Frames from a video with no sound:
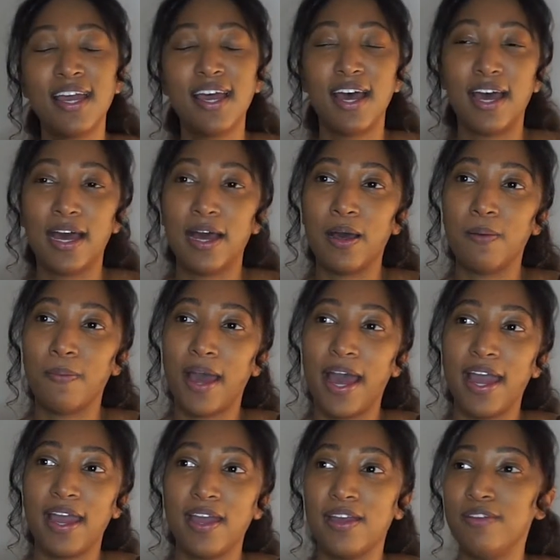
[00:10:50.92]

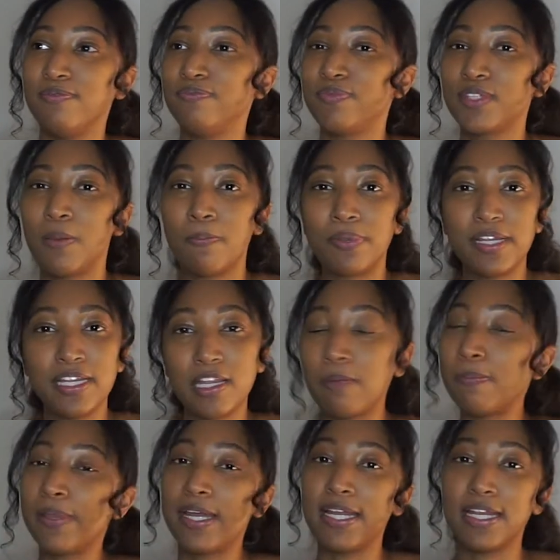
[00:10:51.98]
I completely
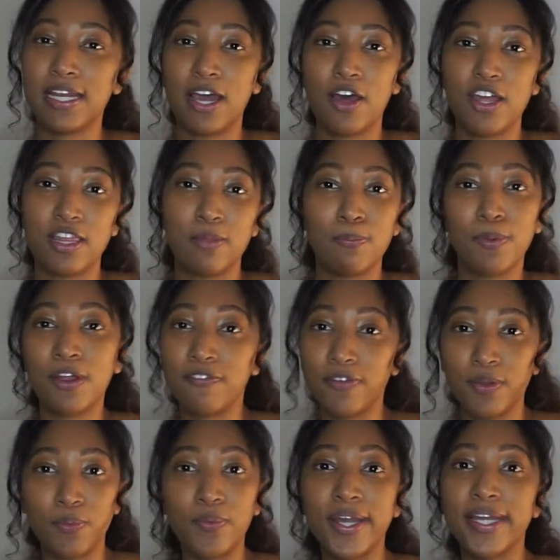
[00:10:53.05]
planned it out in the
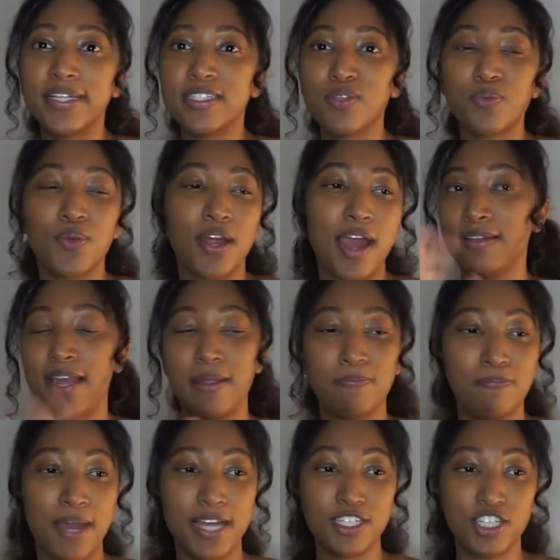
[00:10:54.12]
perfect way to where I like
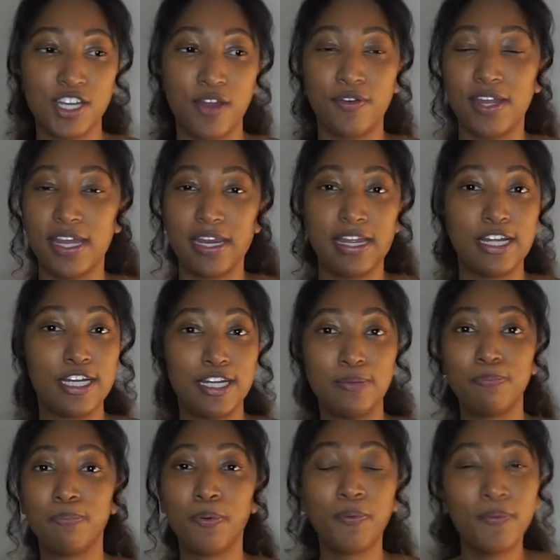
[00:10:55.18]
matched out getting
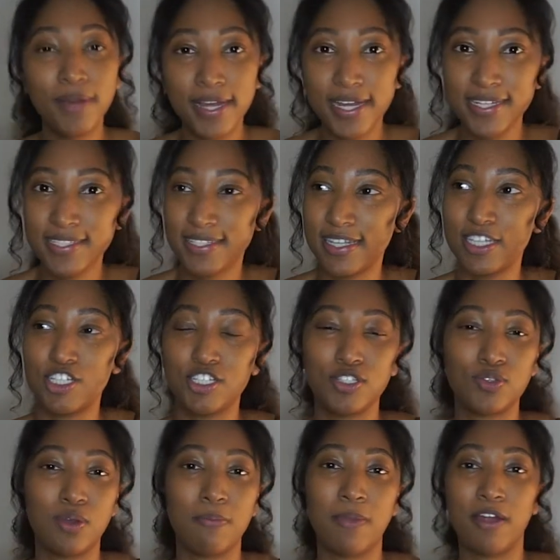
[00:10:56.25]
good points and just
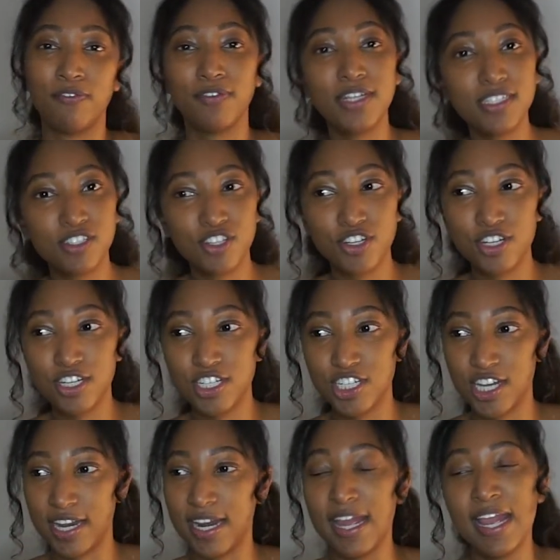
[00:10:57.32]
doing my research,
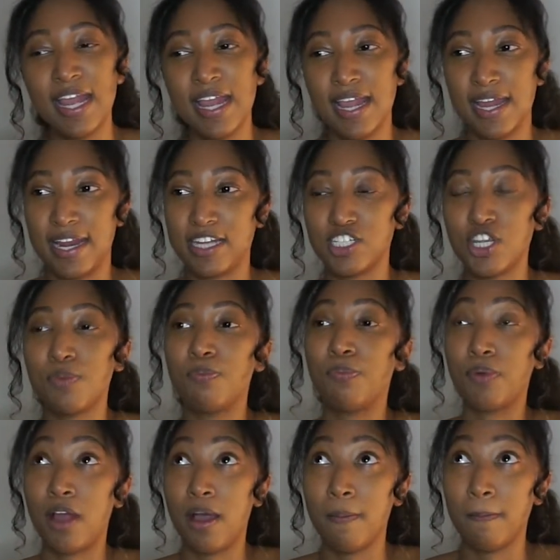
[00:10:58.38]
and it actually
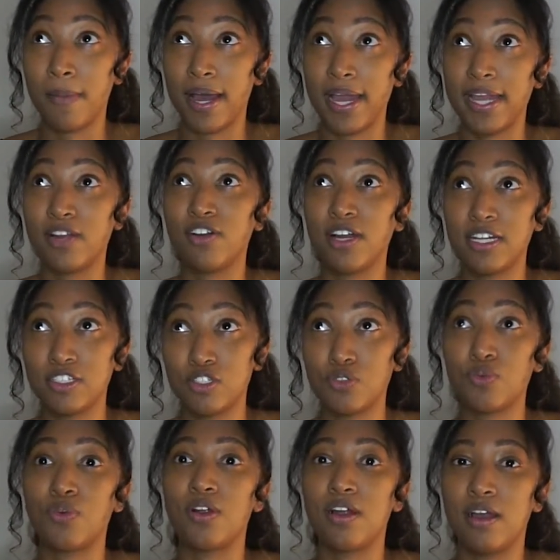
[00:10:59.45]
brought my credit
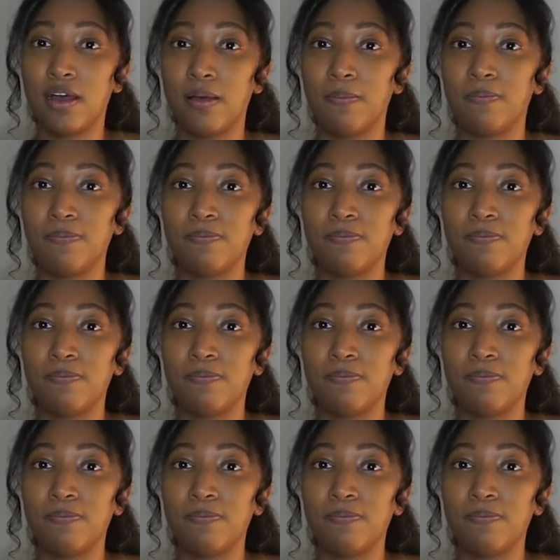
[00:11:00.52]
score up